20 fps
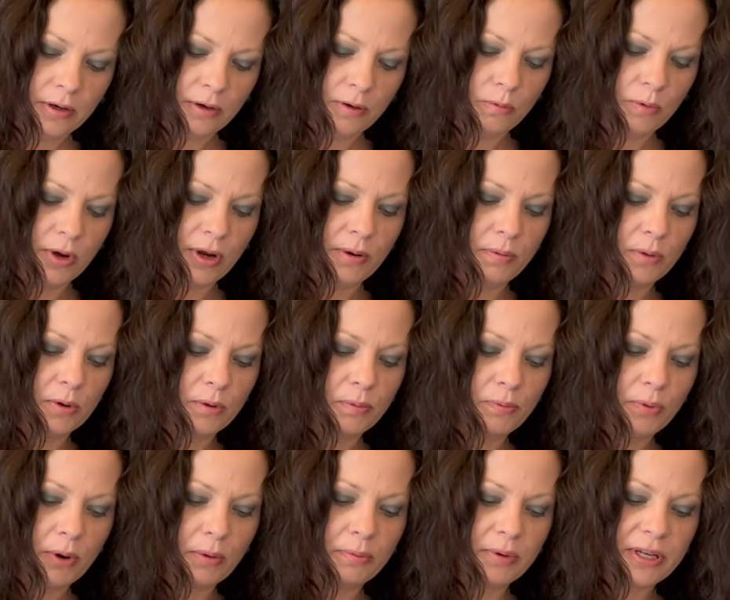We'll
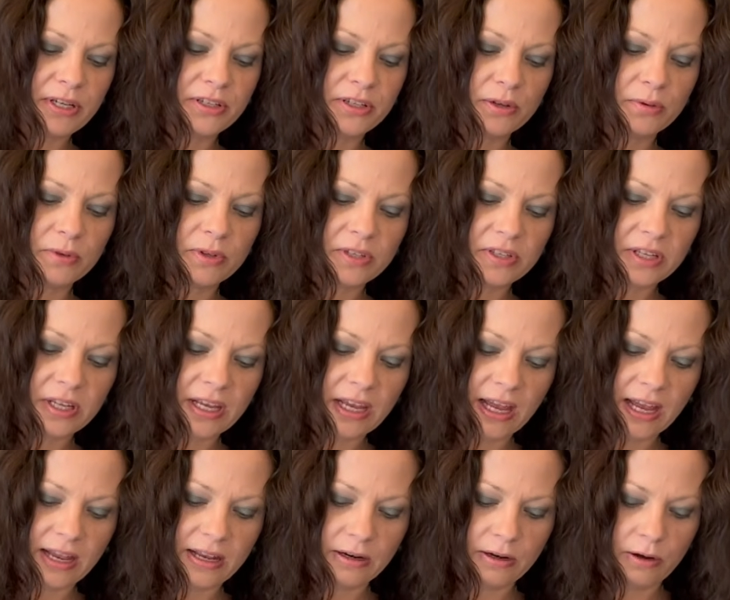probably do this
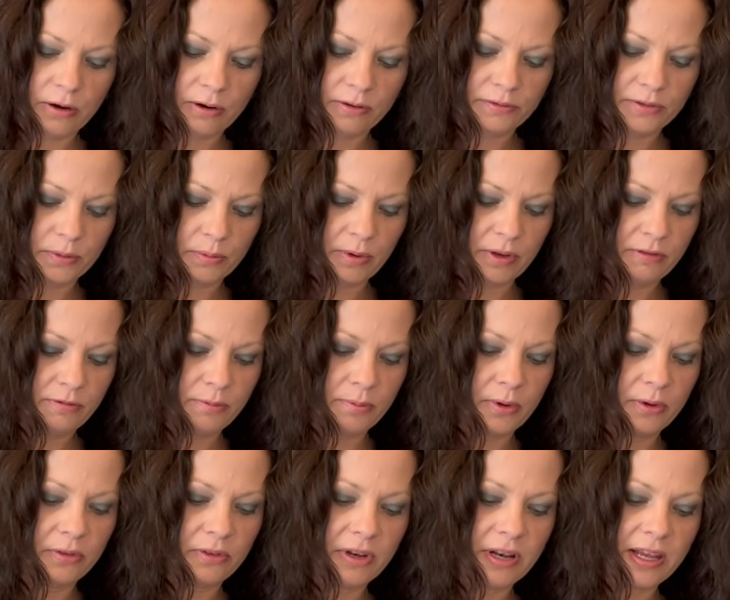again after we've
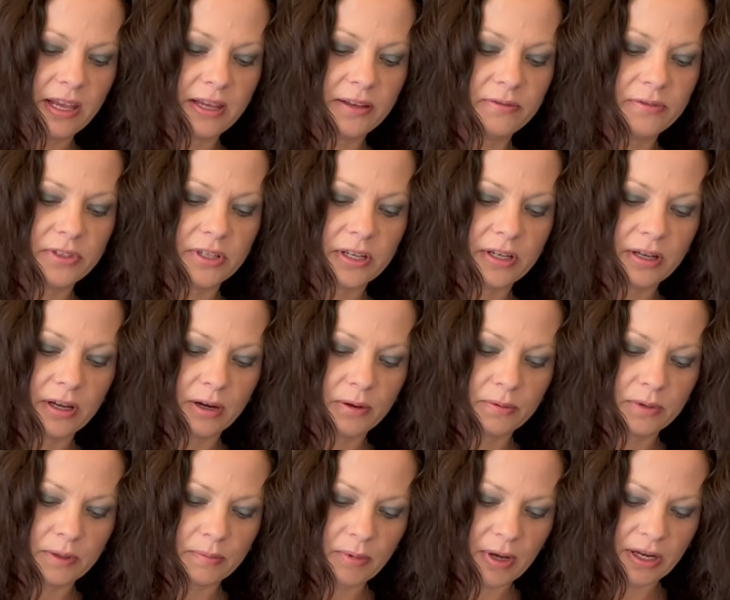put the leaves in, I
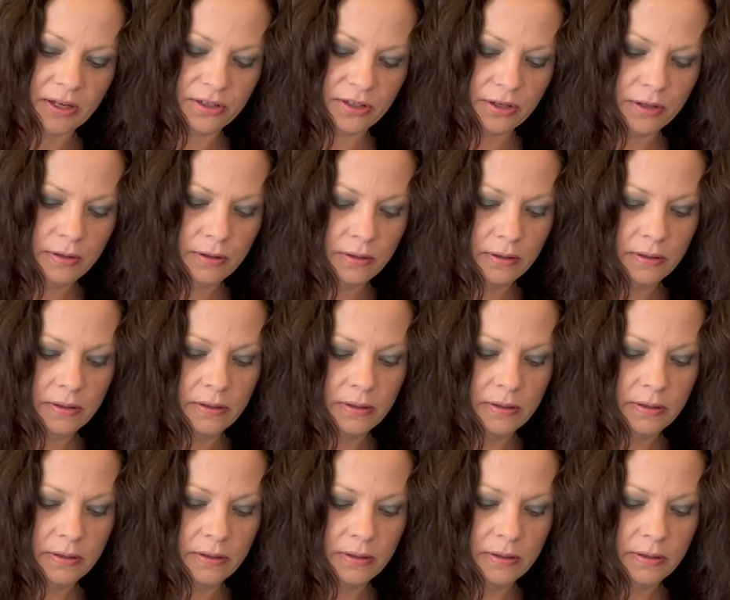would imagine.